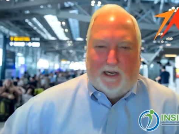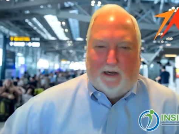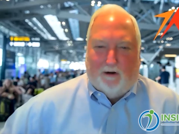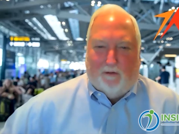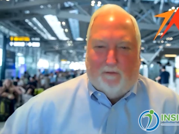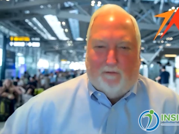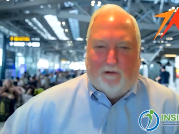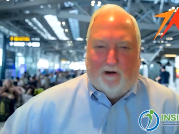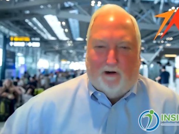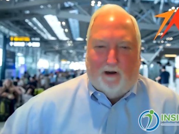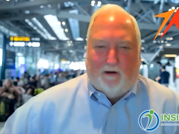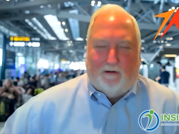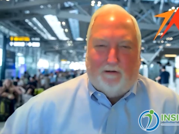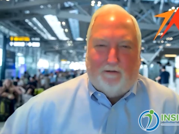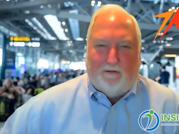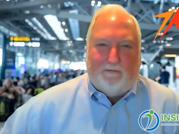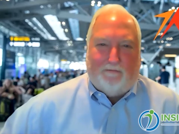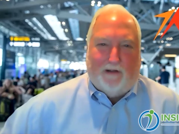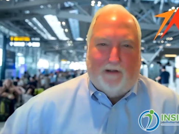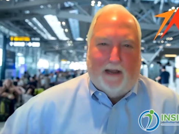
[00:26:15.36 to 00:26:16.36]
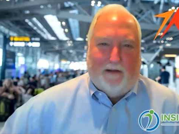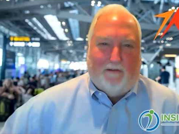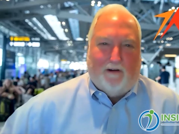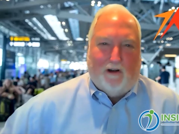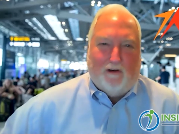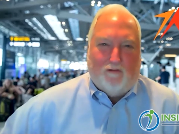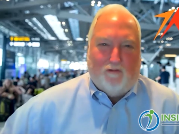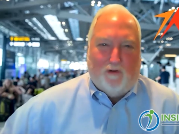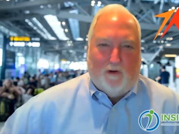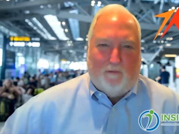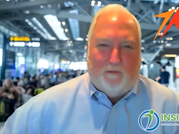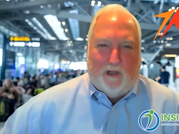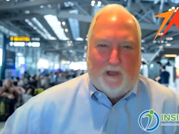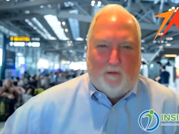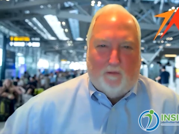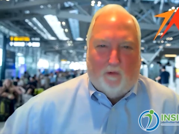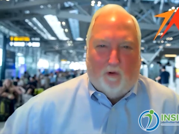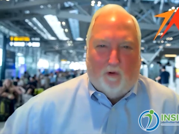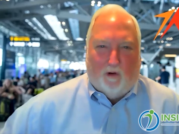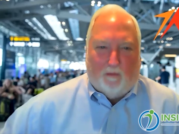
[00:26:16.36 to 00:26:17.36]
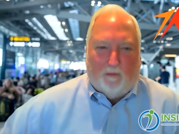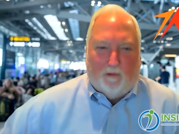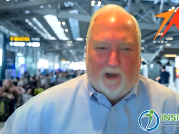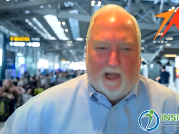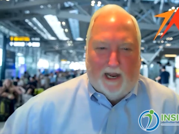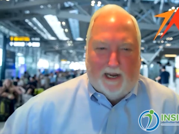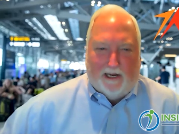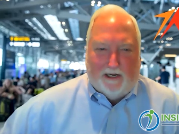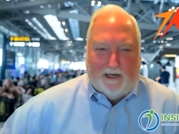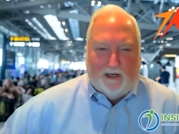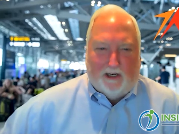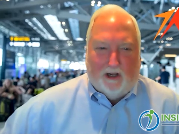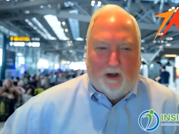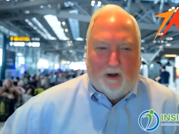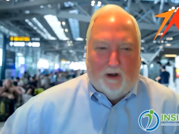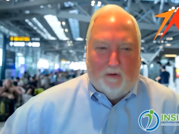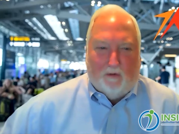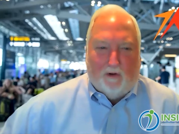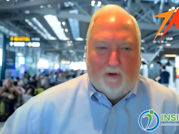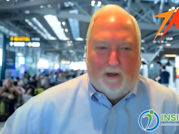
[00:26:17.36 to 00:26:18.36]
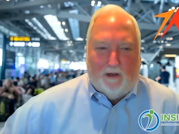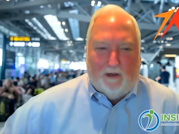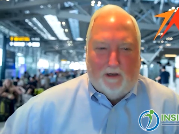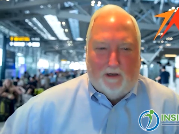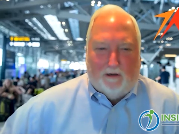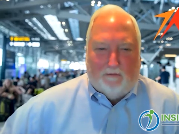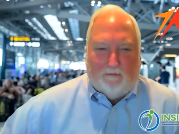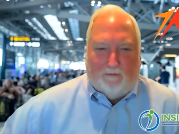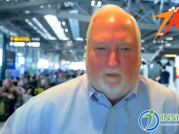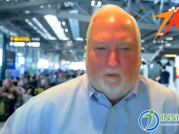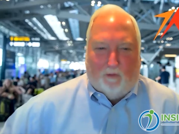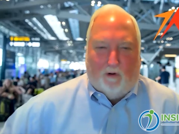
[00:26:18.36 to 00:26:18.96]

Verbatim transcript: over five hundred people apply to go wow.